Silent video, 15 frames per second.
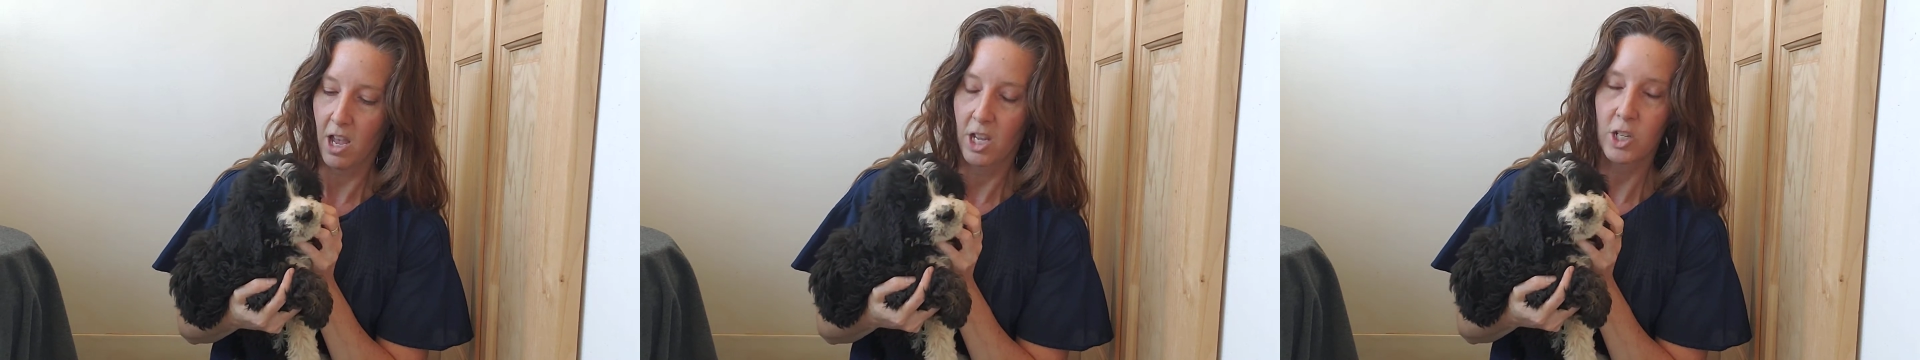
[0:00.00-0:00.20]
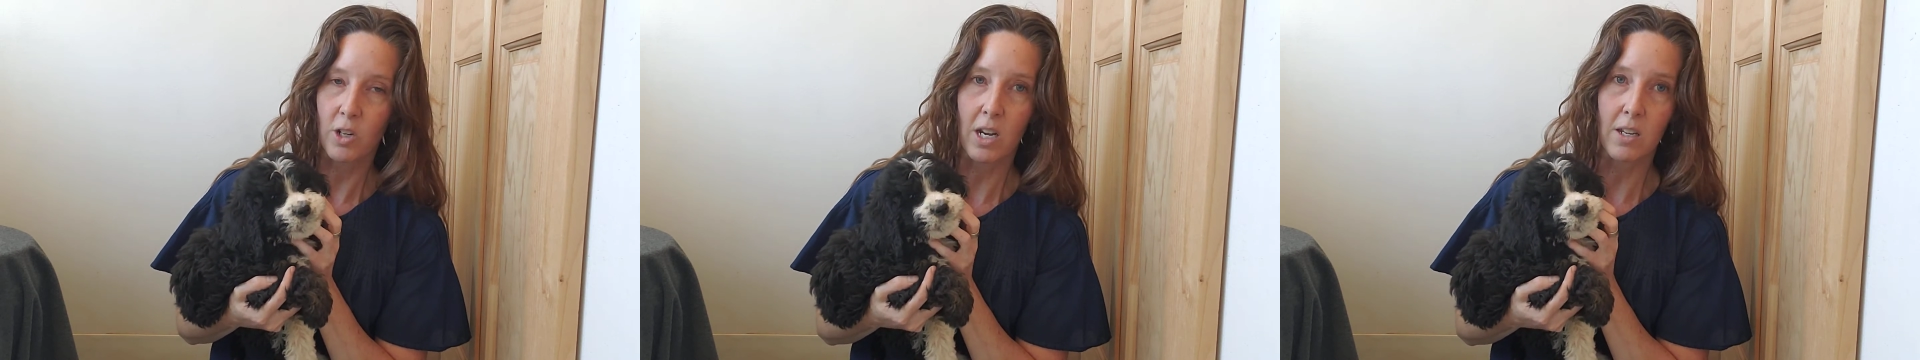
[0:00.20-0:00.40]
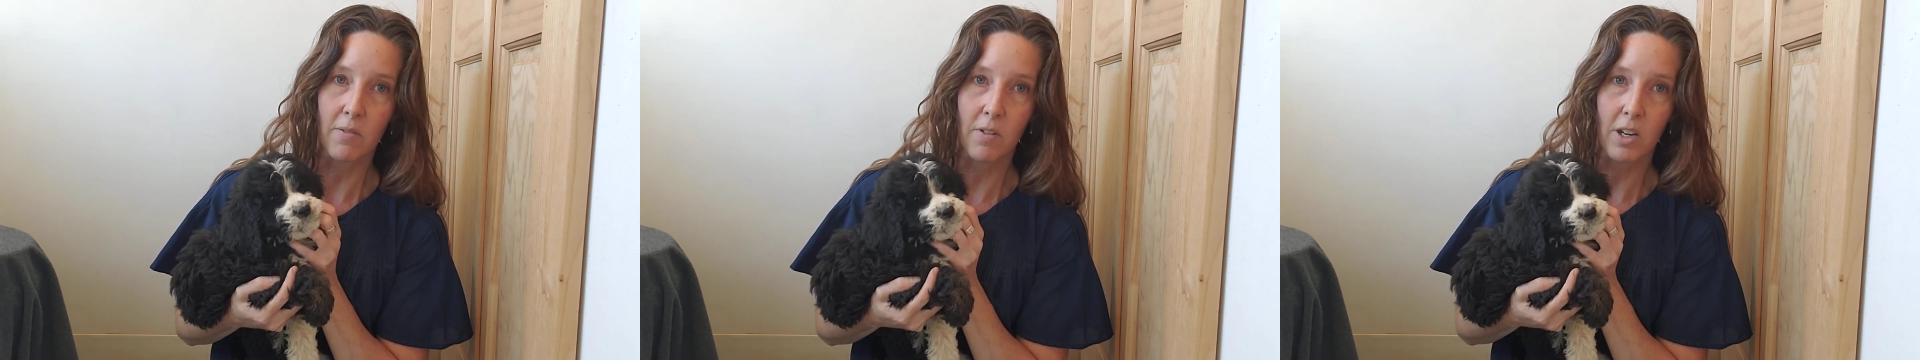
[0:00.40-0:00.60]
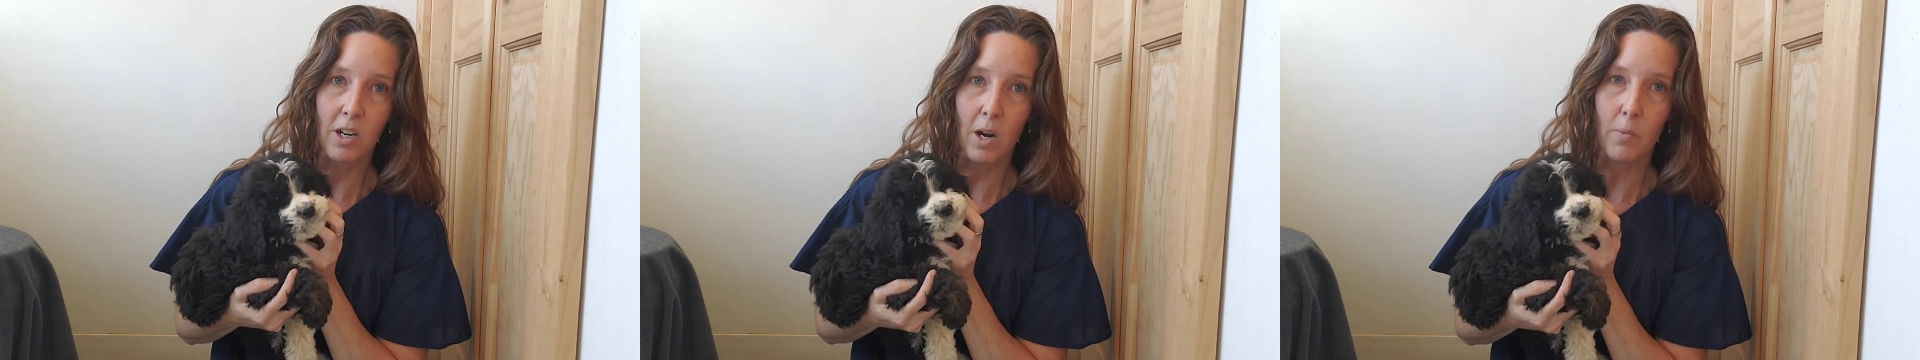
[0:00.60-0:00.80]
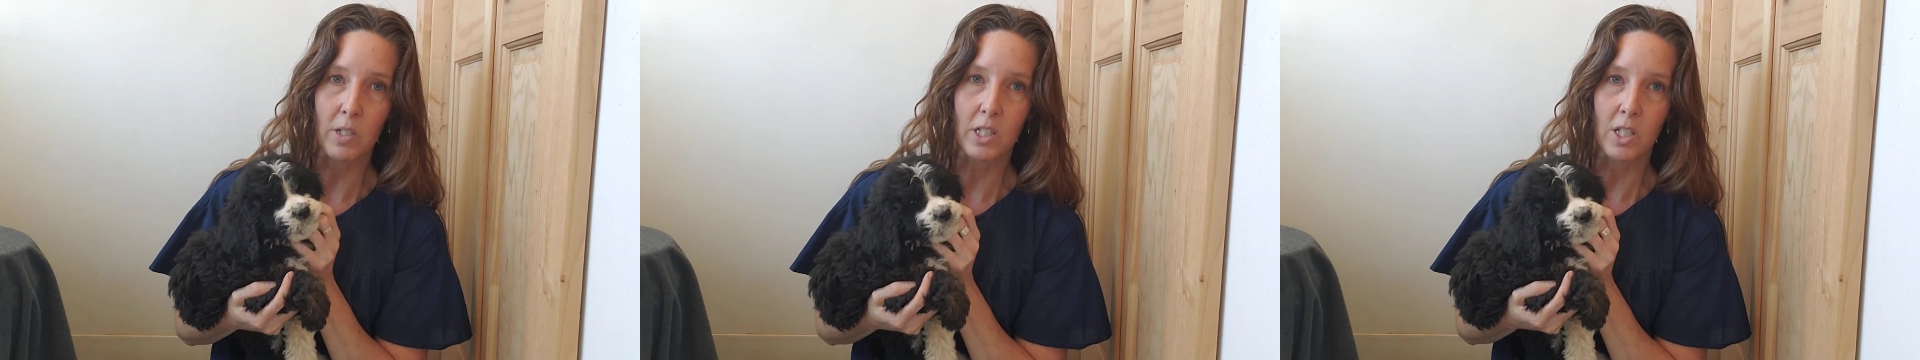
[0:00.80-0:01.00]
trying to
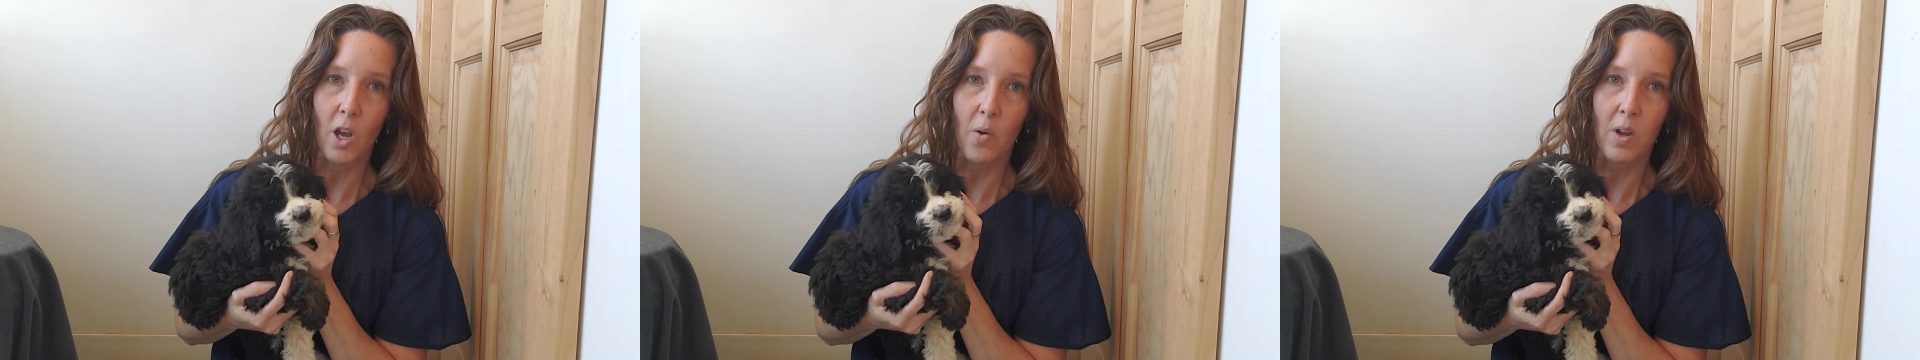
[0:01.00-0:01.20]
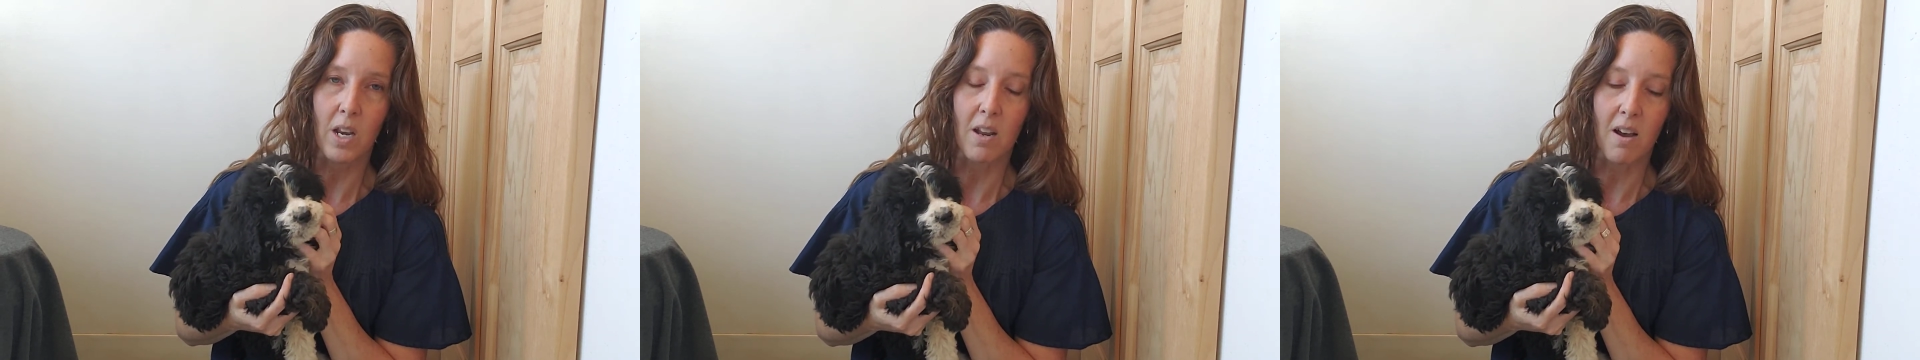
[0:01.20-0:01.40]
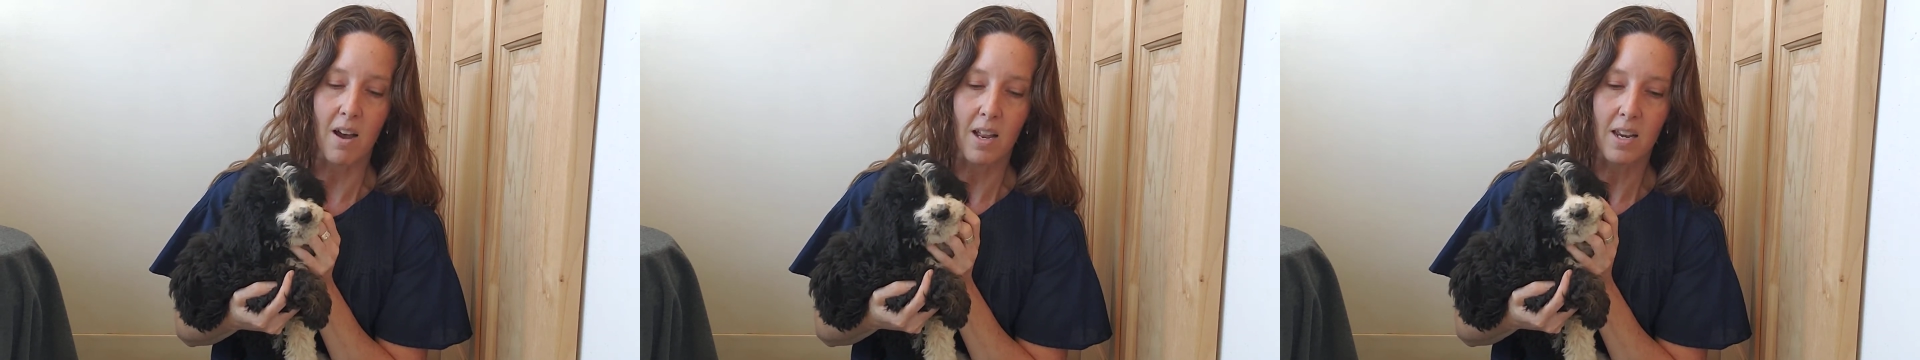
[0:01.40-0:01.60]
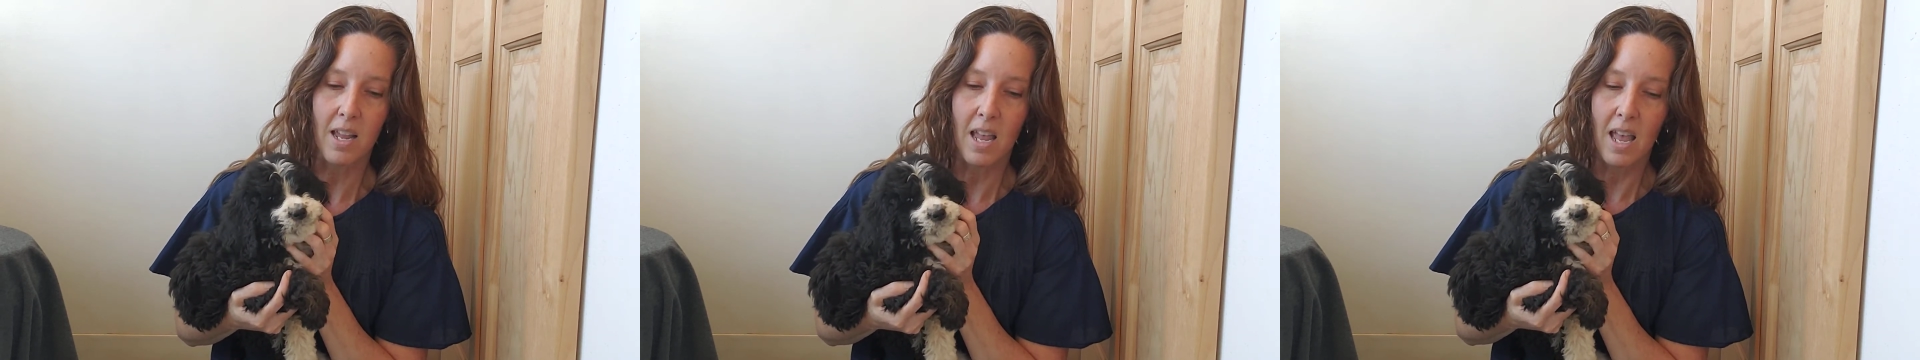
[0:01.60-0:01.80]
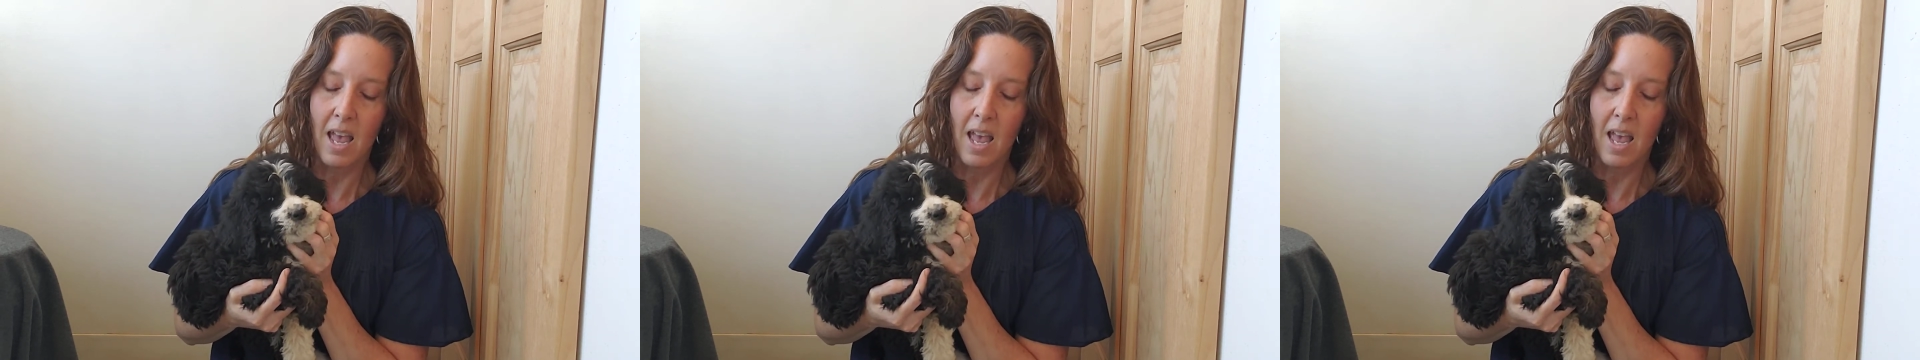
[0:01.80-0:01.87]
figure out what's going on.